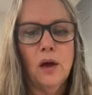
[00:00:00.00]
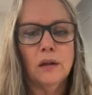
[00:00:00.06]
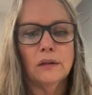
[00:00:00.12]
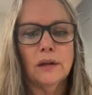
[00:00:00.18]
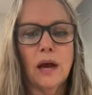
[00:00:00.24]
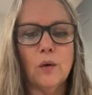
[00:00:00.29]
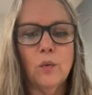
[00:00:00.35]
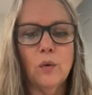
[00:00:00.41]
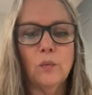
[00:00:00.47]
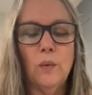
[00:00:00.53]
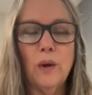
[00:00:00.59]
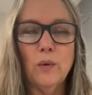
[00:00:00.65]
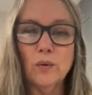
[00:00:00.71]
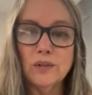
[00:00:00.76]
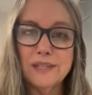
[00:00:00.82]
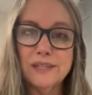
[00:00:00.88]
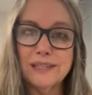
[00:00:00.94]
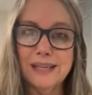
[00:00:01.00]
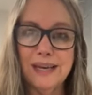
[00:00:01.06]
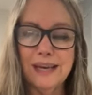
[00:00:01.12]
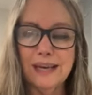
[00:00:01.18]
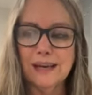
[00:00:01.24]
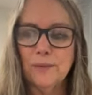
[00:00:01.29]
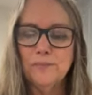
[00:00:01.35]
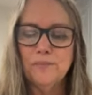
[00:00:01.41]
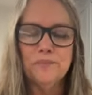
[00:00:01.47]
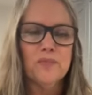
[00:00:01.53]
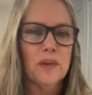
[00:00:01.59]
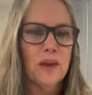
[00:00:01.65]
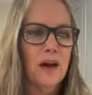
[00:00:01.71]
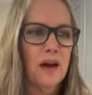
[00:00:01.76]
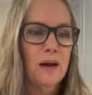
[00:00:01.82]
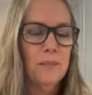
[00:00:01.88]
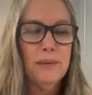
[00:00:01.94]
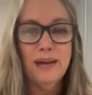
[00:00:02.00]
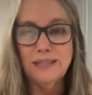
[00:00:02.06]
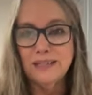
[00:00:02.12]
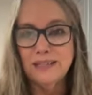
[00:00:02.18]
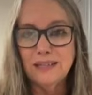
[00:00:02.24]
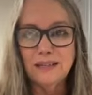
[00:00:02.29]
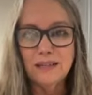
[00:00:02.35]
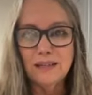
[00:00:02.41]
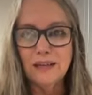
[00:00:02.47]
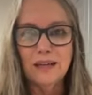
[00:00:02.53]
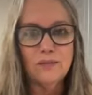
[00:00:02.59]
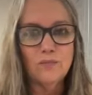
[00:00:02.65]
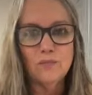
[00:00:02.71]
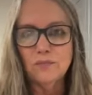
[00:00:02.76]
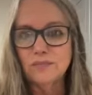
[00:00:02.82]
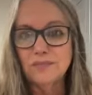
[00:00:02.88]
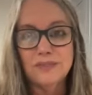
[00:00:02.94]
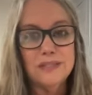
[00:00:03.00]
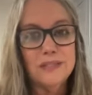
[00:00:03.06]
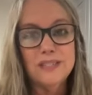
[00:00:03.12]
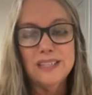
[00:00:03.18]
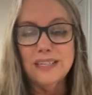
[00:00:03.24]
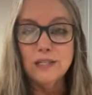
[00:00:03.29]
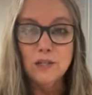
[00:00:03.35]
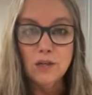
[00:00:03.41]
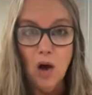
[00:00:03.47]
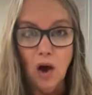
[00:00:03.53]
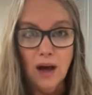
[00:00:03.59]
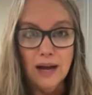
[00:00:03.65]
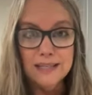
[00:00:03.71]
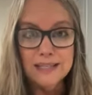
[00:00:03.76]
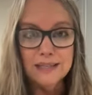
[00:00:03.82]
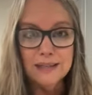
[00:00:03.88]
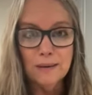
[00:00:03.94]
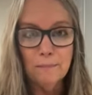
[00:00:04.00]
Like when we were sick, it did not